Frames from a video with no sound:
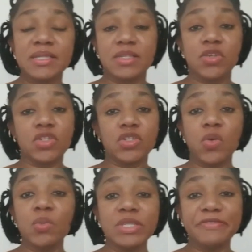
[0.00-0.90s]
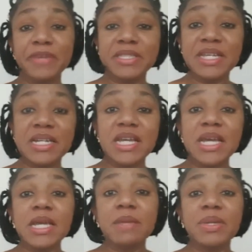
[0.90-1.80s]
you're so motivated,
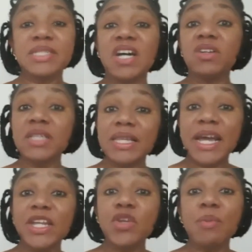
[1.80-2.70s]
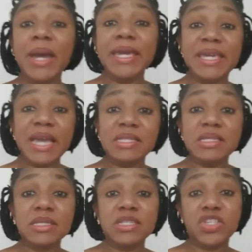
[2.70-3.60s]
but down the line you might
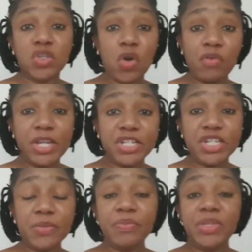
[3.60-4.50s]
get discouraged.